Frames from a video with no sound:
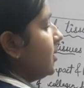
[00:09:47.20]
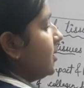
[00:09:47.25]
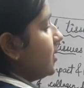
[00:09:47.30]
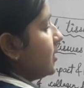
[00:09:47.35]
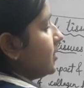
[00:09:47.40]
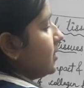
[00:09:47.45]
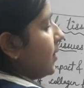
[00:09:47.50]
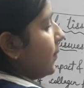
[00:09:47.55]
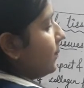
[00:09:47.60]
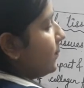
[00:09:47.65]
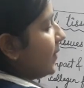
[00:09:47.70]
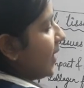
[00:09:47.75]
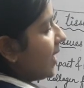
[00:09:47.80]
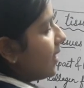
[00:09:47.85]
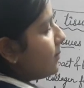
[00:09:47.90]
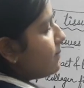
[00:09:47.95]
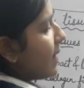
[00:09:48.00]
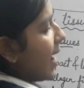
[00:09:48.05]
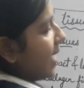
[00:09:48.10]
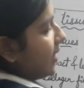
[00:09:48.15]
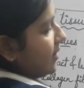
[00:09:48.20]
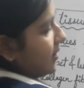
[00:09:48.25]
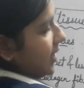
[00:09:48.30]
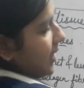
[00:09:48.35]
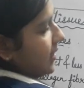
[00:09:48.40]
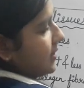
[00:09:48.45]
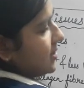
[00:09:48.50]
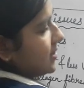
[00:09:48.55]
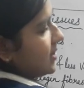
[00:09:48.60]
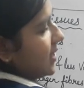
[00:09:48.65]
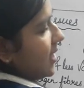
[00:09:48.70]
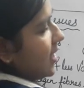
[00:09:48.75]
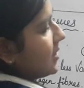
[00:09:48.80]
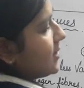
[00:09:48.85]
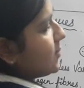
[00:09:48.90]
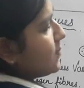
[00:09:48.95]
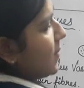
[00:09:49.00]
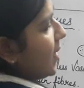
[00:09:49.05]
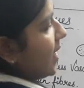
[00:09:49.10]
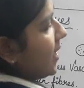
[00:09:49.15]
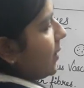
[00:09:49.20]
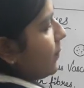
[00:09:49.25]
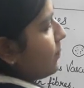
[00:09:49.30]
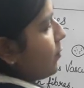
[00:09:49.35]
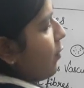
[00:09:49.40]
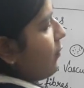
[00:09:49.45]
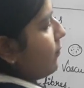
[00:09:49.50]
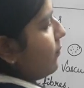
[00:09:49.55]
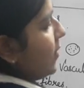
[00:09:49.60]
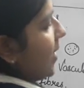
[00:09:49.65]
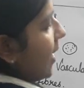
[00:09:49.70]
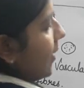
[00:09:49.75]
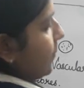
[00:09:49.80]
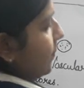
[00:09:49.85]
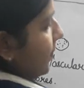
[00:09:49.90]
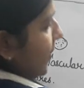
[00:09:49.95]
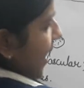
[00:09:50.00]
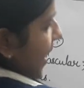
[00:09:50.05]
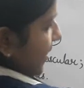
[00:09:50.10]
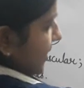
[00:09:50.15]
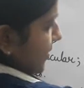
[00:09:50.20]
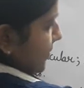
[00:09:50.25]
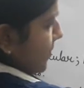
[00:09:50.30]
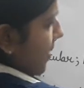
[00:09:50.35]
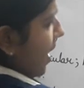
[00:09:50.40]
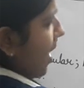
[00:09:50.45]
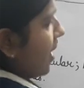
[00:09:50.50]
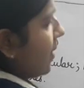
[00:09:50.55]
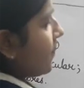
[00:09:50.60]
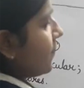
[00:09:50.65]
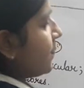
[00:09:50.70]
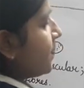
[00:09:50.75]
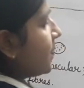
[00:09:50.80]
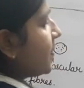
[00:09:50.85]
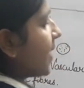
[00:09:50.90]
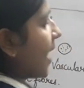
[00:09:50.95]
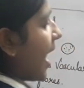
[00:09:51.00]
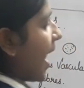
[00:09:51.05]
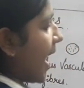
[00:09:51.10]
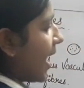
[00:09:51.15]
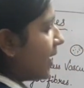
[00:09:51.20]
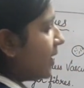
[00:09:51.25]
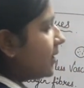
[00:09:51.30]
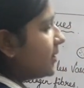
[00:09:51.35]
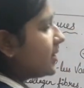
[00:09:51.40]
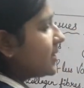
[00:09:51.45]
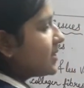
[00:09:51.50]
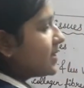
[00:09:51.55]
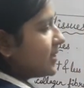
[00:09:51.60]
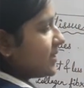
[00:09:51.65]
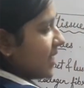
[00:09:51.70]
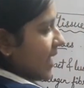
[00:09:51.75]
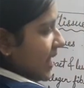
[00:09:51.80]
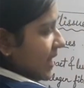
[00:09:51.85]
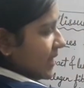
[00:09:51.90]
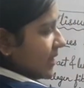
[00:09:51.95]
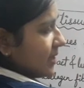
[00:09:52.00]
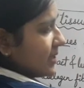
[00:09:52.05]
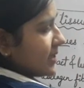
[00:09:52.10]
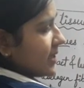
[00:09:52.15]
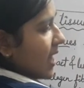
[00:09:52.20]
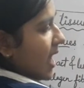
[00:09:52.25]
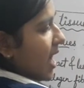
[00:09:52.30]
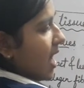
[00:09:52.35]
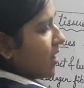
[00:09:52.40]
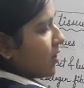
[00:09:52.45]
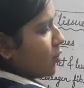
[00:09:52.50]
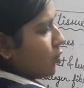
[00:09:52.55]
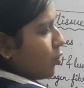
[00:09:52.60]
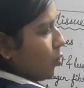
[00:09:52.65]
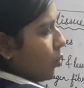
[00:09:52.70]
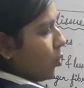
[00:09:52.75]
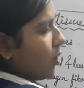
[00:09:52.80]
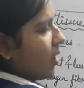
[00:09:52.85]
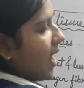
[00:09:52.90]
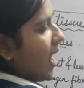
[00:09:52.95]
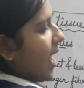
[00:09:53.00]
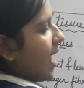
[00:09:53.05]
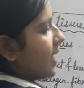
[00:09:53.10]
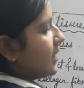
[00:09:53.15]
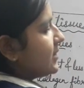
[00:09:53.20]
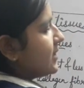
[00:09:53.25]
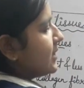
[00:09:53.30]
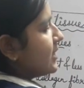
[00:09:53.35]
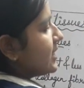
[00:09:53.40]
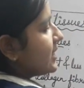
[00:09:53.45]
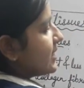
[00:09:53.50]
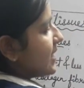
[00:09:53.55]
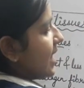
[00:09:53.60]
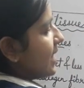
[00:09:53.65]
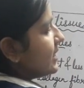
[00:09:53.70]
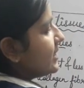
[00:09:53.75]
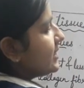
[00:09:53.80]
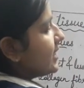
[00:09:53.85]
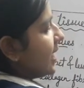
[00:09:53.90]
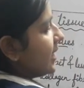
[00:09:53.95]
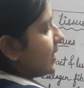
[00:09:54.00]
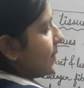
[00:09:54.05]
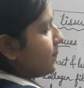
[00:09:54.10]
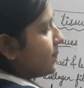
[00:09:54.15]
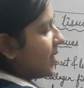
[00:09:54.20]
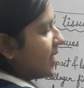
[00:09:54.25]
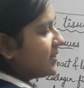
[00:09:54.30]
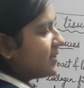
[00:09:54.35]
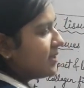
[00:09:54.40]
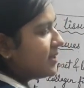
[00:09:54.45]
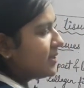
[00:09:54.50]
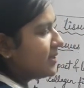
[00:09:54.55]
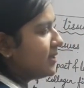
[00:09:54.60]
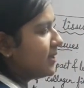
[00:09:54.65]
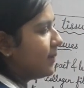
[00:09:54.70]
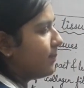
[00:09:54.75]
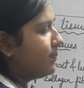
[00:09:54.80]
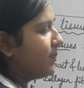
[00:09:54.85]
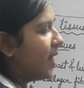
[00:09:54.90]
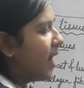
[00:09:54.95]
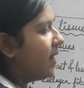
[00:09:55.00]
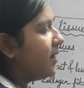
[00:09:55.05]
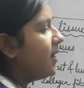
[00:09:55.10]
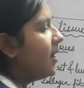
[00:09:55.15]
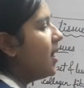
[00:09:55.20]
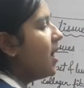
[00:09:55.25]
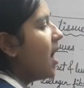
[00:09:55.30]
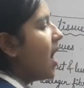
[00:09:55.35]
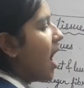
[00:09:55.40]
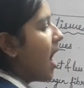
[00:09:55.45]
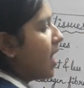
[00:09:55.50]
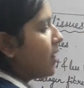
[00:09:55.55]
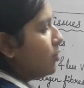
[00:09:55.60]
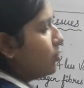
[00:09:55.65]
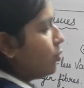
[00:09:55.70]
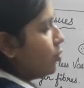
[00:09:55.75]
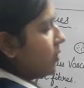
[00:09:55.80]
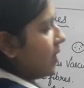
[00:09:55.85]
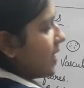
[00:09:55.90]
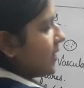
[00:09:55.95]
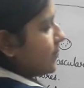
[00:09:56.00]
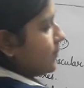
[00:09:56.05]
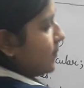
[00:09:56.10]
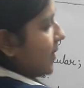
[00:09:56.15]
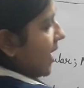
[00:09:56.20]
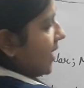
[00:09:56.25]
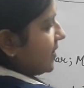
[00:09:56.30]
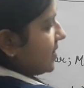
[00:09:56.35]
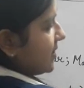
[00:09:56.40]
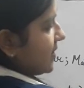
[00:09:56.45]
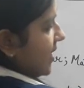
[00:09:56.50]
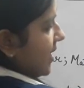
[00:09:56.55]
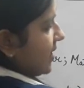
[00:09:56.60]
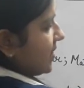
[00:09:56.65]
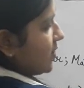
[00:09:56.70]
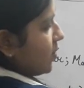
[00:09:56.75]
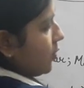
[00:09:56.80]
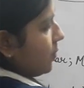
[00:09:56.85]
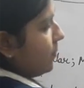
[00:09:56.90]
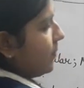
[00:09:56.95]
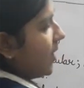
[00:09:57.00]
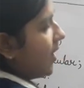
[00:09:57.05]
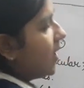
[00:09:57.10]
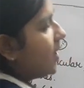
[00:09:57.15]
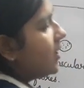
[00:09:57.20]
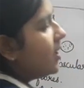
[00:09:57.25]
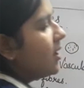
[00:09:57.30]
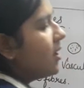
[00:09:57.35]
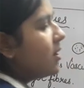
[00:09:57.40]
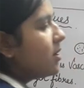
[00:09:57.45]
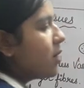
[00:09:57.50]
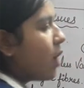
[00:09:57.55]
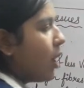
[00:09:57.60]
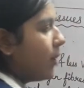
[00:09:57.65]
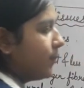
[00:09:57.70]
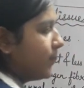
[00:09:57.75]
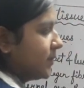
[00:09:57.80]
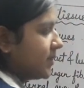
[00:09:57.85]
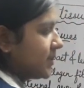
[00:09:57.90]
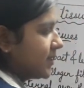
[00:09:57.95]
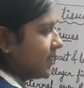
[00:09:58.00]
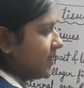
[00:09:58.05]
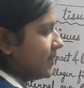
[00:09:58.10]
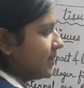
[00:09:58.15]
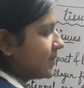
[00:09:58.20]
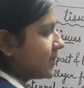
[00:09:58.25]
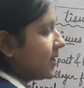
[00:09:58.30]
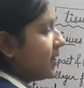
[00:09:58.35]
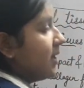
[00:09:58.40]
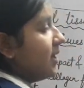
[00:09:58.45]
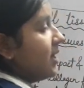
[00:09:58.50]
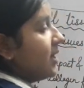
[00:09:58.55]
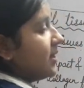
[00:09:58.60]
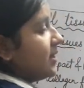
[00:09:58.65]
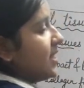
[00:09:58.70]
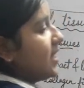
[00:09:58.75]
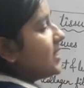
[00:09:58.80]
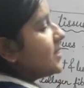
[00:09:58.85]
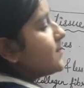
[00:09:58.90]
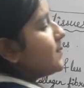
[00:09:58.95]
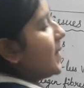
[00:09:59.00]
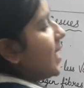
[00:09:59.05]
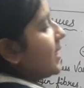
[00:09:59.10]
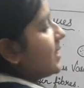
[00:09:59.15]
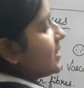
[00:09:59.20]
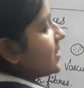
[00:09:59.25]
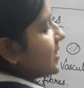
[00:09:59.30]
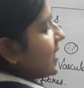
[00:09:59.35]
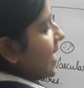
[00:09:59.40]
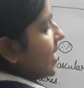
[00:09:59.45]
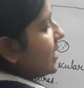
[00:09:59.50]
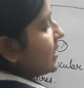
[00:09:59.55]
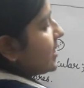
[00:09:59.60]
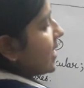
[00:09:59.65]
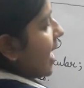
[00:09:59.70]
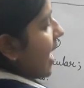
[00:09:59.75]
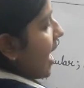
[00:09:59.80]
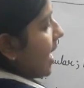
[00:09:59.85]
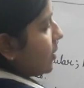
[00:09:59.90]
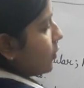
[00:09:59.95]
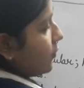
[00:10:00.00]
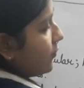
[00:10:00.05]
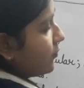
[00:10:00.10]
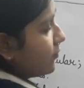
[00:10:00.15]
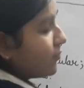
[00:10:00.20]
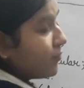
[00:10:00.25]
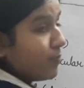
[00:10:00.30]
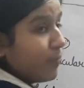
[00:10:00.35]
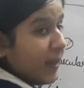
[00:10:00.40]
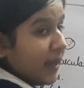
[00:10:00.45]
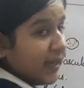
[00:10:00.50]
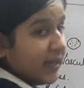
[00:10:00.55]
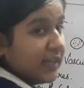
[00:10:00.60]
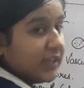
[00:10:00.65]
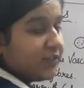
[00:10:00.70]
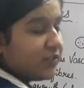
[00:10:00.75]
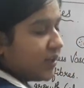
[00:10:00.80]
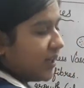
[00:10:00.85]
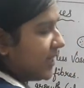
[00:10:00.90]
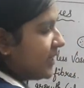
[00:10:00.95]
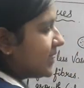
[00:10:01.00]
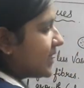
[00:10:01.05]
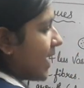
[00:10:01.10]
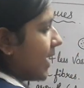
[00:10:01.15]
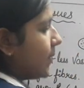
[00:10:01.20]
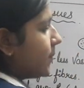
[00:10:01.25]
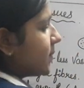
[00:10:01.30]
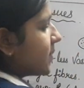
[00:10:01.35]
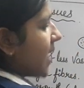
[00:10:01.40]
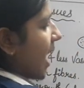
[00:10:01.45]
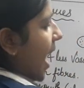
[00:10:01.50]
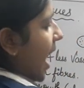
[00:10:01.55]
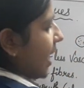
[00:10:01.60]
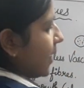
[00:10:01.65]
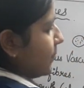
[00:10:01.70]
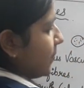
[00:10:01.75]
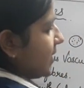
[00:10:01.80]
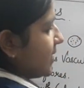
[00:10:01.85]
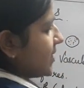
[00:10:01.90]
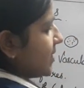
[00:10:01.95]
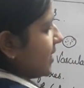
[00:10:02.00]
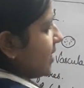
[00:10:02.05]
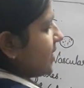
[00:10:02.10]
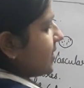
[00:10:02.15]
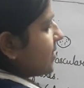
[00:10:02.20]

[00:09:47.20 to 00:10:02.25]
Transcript: The blood matrix is made up of blood plasma and the cells that are present in the blood are known as blood cells or blood corpuscles. These blood cells are of mainly three types: RBCs,